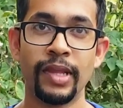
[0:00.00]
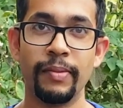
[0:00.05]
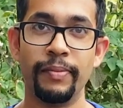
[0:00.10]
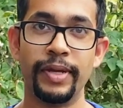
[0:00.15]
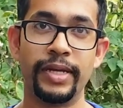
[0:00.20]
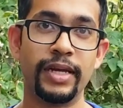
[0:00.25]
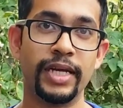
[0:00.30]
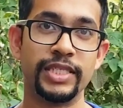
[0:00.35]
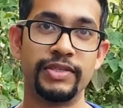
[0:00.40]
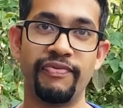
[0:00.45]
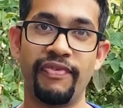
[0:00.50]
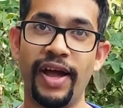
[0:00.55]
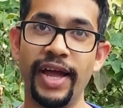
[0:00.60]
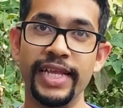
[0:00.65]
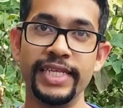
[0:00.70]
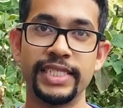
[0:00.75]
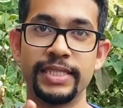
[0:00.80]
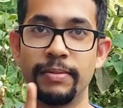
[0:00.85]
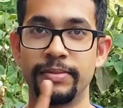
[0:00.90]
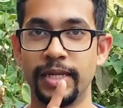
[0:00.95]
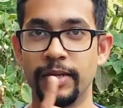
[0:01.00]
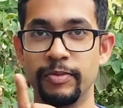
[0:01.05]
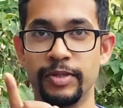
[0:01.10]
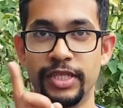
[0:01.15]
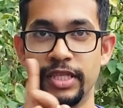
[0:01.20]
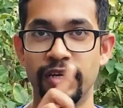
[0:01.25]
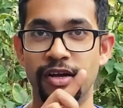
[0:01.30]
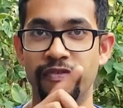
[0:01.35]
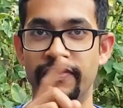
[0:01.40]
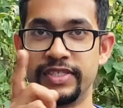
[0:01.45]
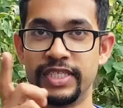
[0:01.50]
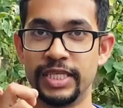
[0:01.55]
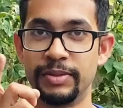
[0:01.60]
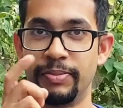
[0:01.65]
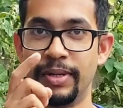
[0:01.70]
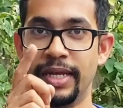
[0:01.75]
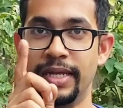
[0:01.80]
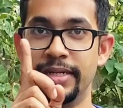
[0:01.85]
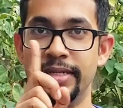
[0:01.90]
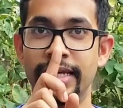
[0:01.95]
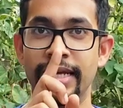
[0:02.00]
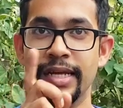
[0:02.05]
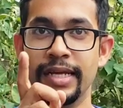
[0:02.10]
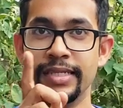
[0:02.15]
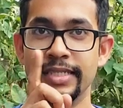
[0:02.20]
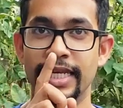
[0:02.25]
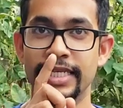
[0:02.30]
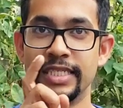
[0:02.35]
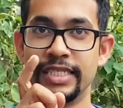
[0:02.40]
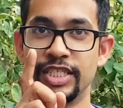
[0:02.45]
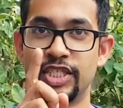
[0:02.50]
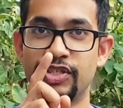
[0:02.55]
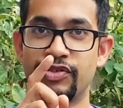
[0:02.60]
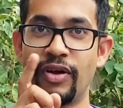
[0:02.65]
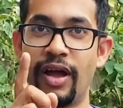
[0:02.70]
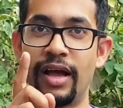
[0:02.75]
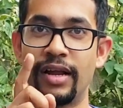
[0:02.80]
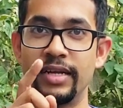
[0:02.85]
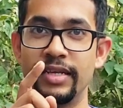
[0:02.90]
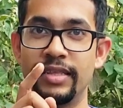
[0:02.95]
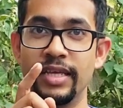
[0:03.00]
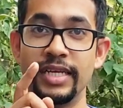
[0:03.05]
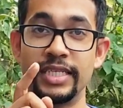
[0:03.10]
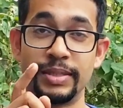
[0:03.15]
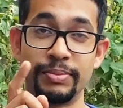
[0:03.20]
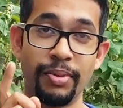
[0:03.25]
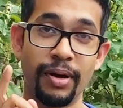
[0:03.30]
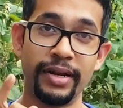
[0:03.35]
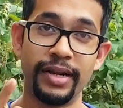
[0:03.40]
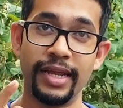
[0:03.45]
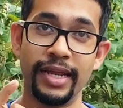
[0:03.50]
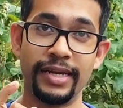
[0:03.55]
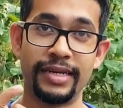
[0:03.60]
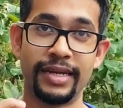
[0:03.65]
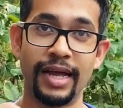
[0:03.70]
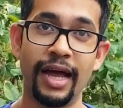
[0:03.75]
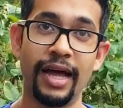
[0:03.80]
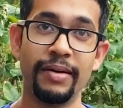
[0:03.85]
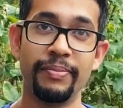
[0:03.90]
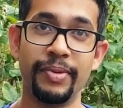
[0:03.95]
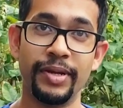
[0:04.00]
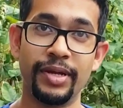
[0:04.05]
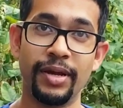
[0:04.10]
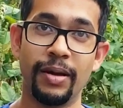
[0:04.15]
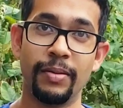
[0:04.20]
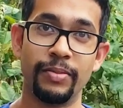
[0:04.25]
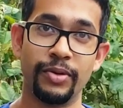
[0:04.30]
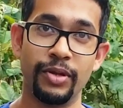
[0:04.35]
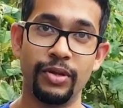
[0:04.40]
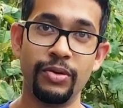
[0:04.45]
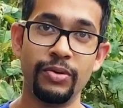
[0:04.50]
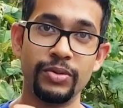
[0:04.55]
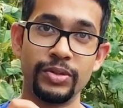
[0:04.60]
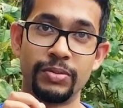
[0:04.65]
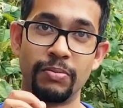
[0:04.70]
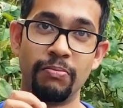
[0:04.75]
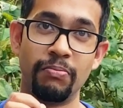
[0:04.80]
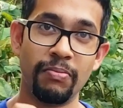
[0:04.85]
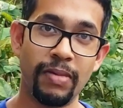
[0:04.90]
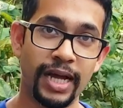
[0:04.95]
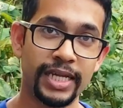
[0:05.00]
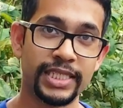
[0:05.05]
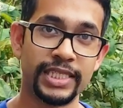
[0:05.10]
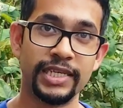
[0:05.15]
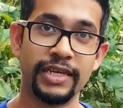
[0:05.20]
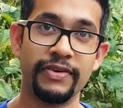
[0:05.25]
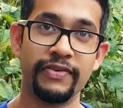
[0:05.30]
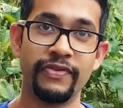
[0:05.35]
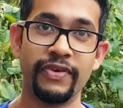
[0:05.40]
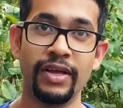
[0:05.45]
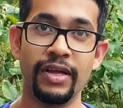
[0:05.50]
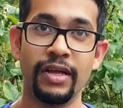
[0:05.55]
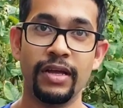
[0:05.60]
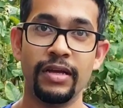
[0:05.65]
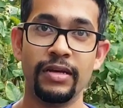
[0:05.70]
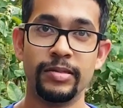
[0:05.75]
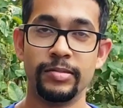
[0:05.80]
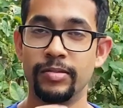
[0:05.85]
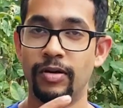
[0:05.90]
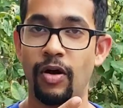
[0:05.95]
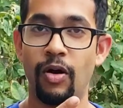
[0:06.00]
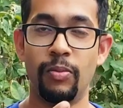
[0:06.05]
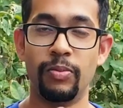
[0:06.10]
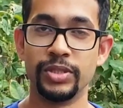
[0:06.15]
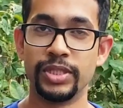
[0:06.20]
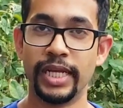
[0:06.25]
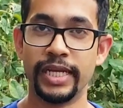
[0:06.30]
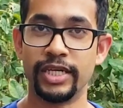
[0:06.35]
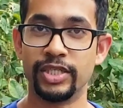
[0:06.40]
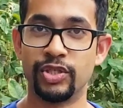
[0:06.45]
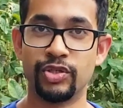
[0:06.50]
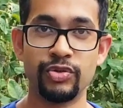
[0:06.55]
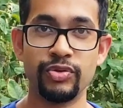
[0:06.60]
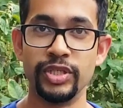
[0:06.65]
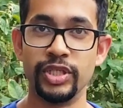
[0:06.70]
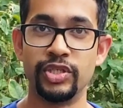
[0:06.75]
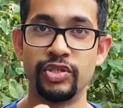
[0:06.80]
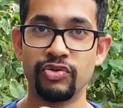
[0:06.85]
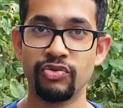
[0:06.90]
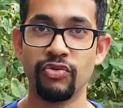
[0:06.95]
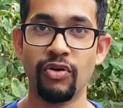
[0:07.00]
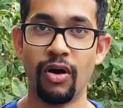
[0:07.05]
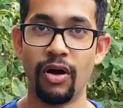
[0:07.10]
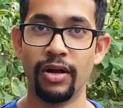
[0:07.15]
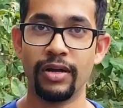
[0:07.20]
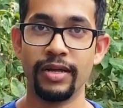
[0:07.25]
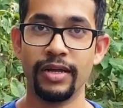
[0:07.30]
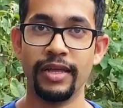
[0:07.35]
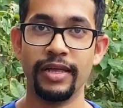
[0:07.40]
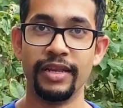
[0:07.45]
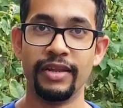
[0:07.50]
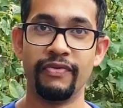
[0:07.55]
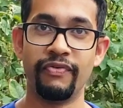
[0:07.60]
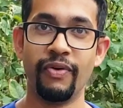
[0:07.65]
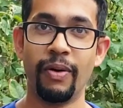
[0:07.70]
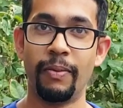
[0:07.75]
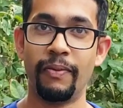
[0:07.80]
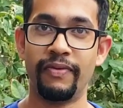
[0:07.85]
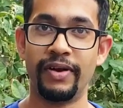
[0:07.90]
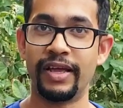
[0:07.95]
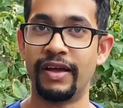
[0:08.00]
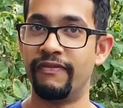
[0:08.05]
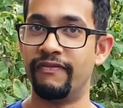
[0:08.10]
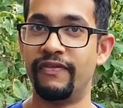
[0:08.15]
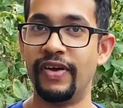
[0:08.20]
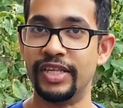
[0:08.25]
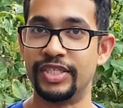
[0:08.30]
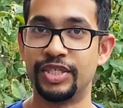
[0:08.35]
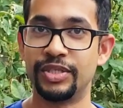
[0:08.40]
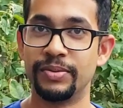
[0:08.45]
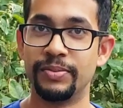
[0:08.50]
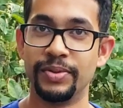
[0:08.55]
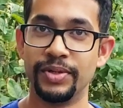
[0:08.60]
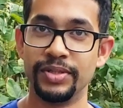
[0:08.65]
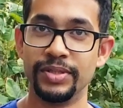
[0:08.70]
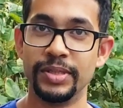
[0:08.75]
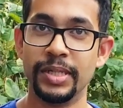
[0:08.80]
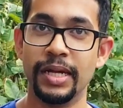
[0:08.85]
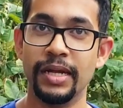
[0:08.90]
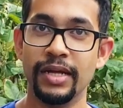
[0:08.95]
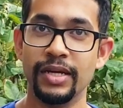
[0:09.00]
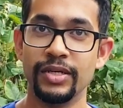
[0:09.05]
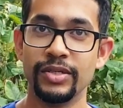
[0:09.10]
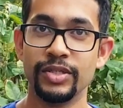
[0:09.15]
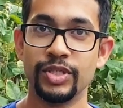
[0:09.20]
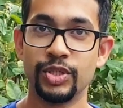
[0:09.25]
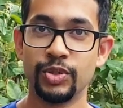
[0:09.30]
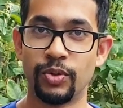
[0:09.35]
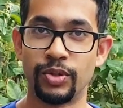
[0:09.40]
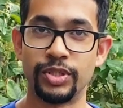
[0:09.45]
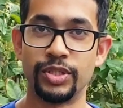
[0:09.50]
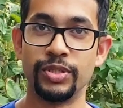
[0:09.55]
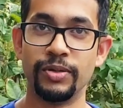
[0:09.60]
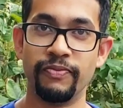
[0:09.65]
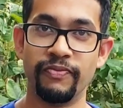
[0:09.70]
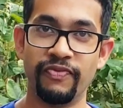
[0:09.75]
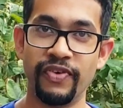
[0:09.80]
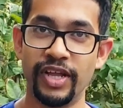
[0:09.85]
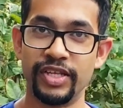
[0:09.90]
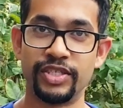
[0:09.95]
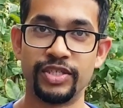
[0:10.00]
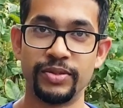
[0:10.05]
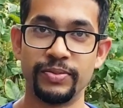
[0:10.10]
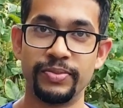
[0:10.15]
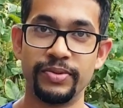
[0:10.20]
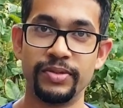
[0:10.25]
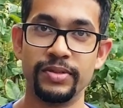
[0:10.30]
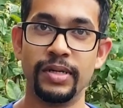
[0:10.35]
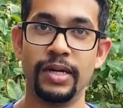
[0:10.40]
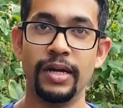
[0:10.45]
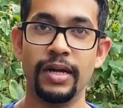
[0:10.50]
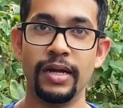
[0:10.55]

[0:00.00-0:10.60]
Because vines, sometimes you think of it as being these little straggly things, but it can become huge, massive, almost like a tree trunk in the form of like a vegetable, short-term vegetable